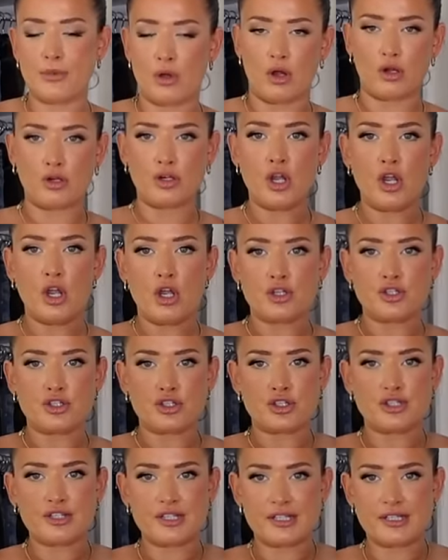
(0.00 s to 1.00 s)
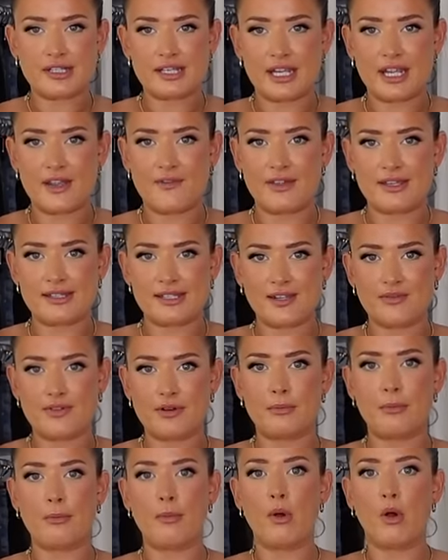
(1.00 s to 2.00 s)
on just to see if it's
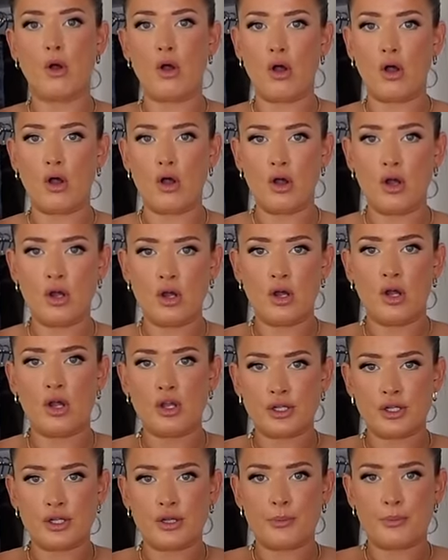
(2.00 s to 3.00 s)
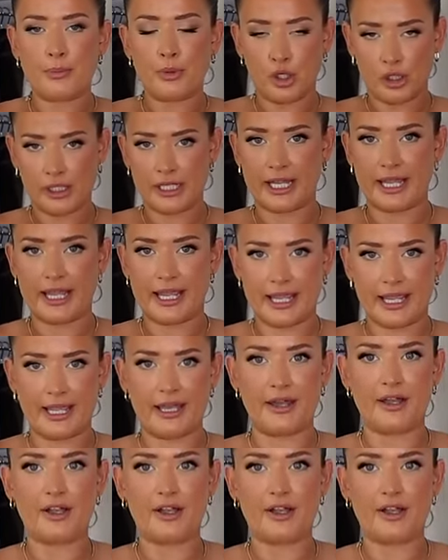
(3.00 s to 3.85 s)
even more pulling here.